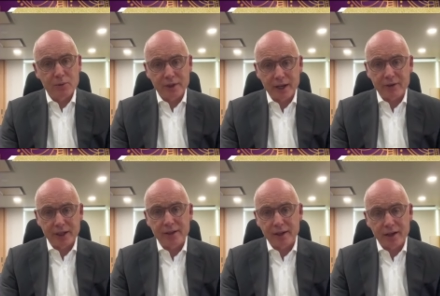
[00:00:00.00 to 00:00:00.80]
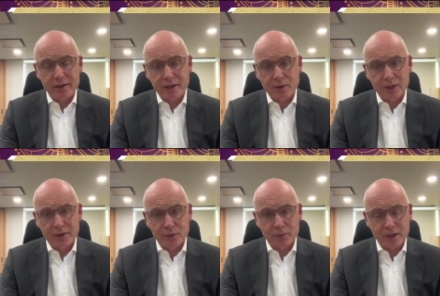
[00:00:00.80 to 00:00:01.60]
with Air India, and we
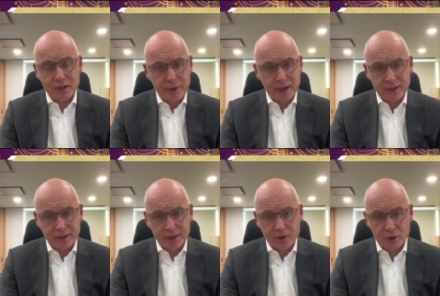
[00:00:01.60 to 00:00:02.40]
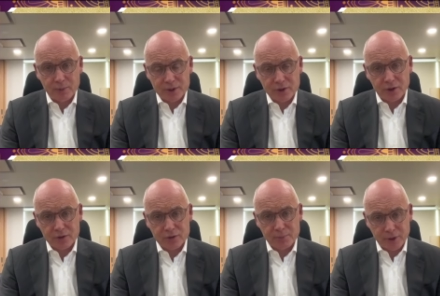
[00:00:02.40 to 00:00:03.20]
think we can make an enormous
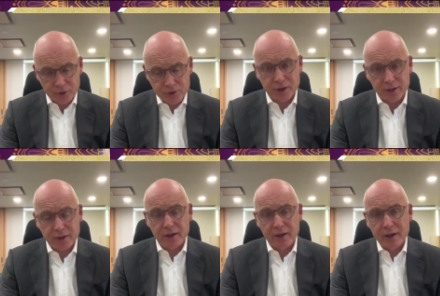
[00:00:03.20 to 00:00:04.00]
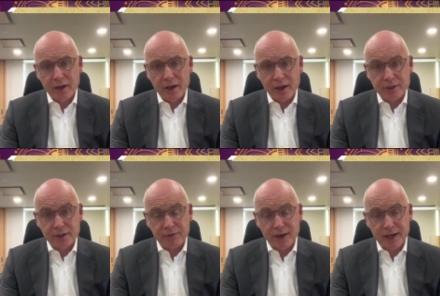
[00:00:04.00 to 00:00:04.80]
contribution to
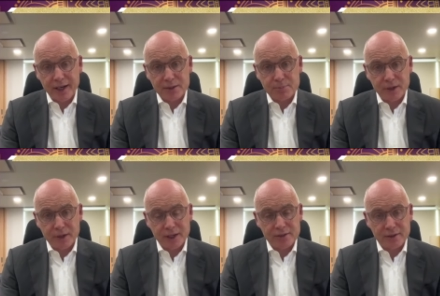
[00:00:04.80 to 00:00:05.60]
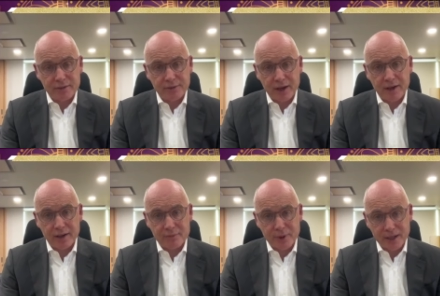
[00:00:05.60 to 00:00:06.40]
the flying experience of
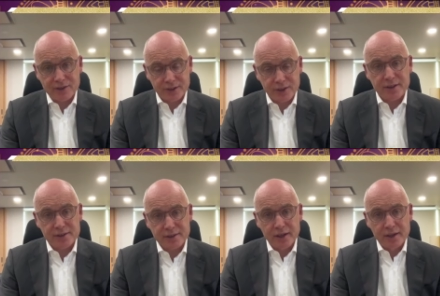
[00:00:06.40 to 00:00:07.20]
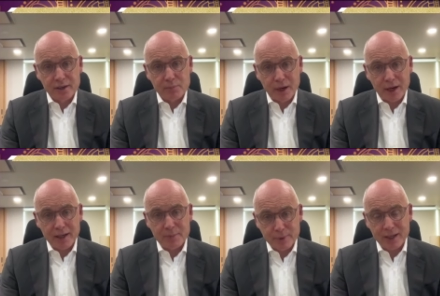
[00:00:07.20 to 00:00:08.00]
passengers
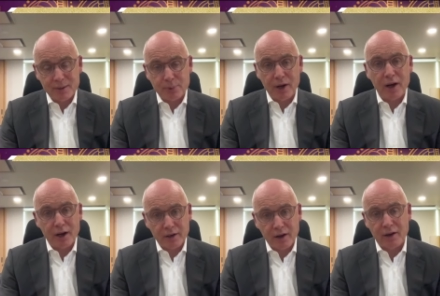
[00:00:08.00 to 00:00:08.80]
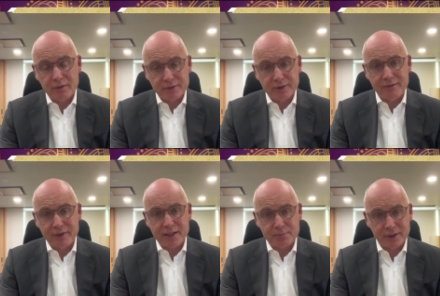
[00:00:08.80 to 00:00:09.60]
by being part of the
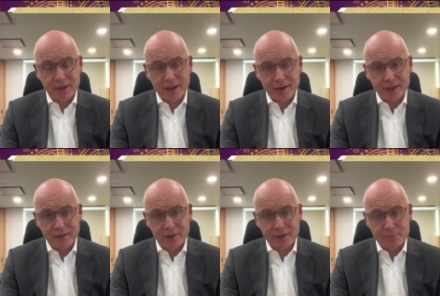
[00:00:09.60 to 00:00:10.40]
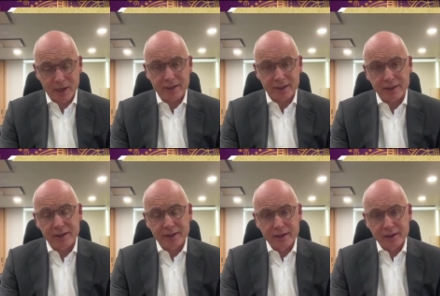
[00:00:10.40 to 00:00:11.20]
investment that Air India is making
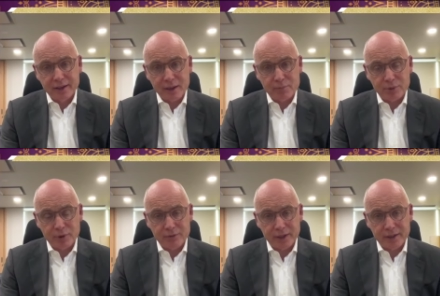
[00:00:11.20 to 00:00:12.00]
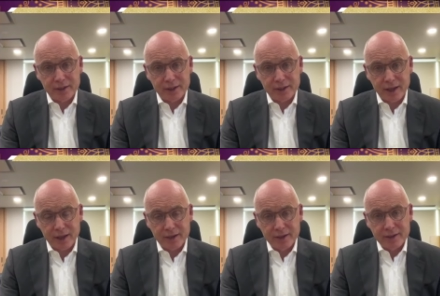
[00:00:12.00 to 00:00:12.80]
in improving
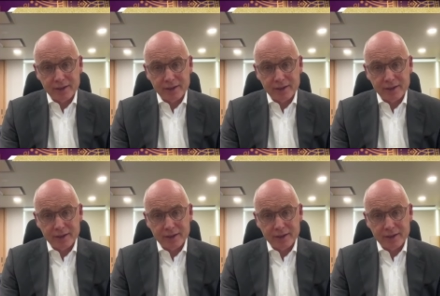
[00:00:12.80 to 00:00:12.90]
the